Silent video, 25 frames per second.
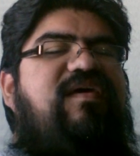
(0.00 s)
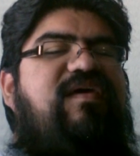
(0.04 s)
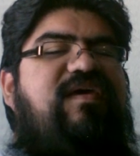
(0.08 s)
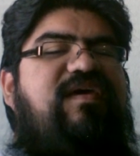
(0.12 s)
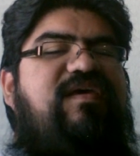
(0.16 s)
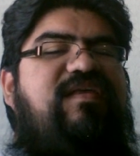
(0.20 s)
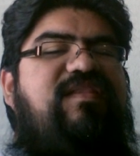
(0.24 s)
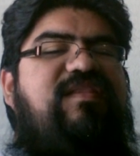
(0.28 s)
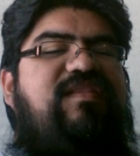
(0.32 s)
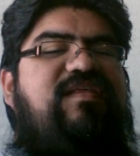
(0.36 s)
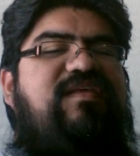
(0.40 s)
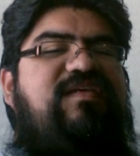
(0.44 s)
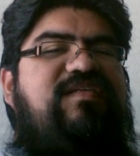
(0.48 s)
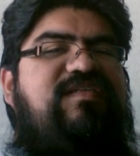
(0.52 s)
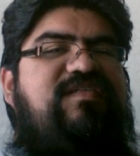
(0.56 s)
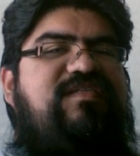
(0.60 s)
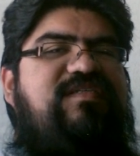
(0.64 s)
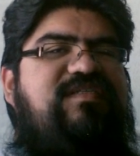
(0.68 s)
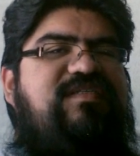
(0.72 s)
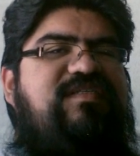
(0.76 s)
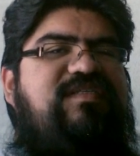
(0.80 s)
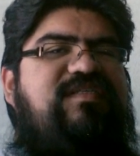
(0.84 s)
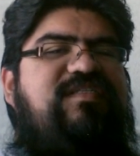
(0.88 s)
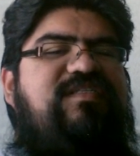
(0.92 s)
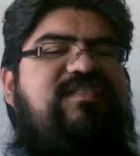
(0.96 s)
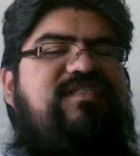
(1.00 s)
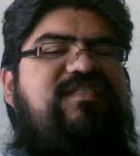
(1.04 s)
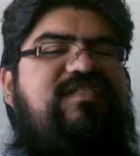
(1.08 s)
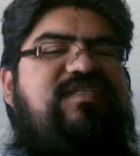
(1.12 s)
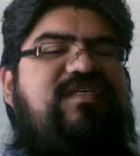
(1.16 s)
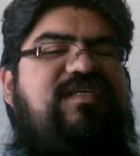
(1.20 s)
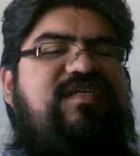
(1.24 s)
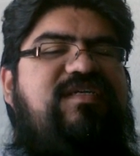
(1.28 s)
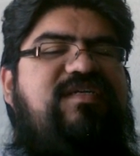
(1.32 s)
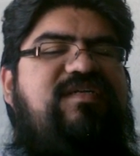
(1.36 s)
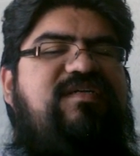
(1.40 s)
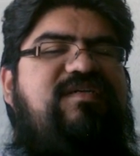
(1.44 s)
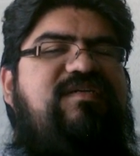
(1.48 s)
in the
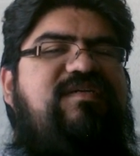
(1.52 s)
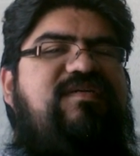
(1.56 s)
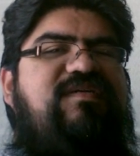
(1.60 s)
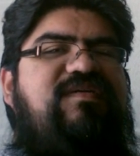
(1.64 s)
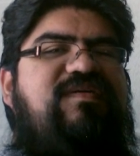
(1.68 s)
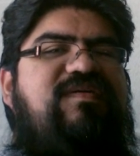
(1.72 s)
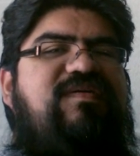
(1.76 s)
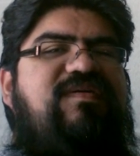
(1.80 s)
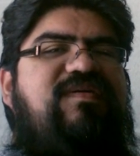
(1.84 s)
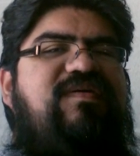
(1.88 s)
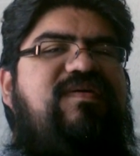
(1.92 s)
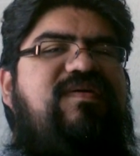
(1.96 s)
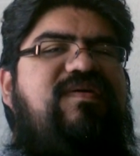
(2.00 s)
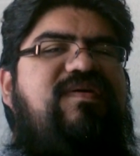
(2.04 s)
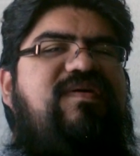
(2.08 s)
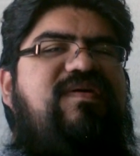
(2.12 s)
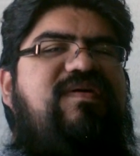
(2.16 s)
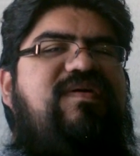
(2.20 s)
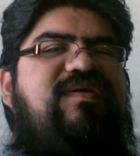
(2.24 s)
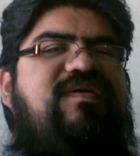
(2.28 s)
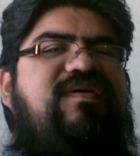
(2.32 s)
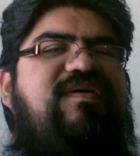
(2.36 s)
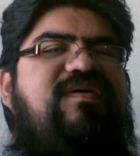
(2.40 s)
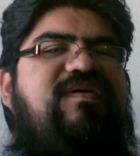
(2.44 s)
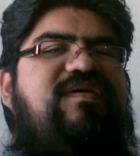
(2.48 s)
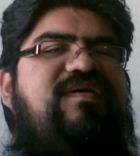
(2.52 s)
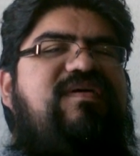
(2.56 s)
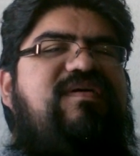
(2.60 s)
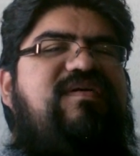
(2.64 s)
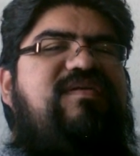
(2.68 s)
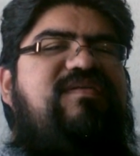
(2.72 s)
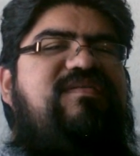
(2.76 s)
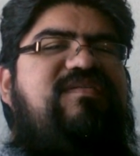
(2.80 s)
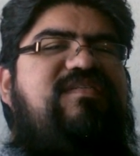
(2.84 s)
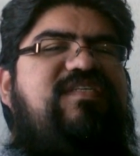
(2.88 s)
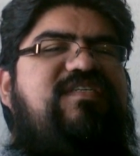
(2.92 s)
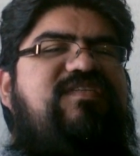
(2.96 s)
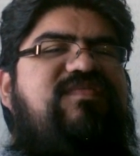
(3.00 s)
city,
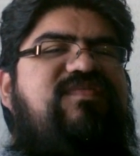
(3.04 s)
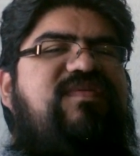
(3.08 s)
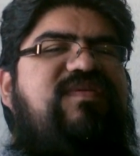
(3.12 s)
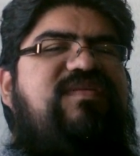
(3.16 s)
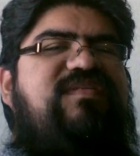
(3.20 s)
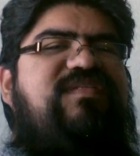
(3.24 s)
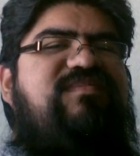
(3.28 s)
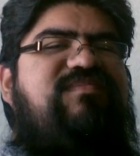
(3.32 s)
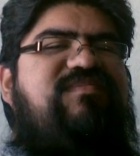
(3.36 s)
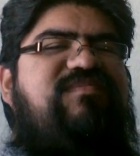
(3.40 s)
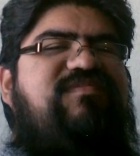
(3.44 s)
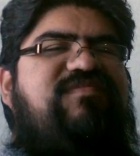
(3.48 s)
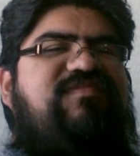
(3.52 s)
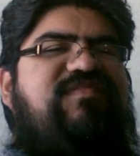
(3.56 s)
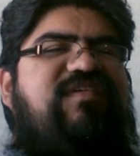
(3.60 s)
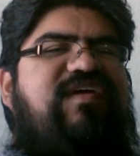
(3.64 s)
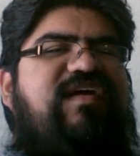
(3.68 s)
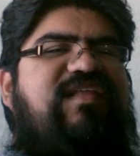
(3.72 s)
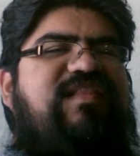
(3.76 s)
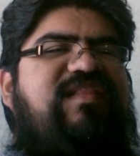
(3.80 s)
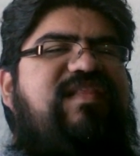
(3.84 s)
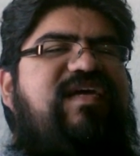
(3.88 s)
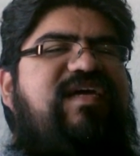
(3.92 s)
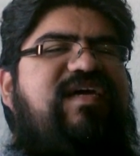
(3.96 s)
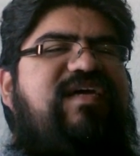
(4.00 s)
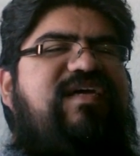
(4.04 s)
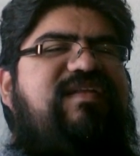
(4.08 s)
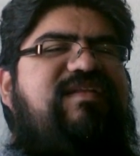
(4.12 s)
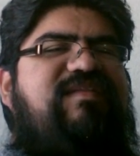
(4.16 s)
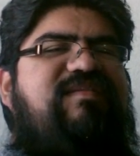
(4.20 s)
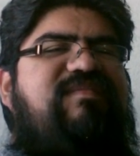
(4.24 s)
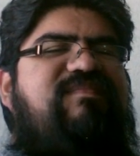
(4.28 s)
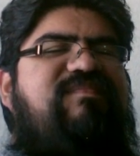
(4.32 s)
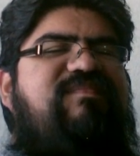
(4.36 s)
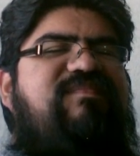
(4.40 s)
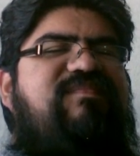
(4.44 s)
just for the simple fact that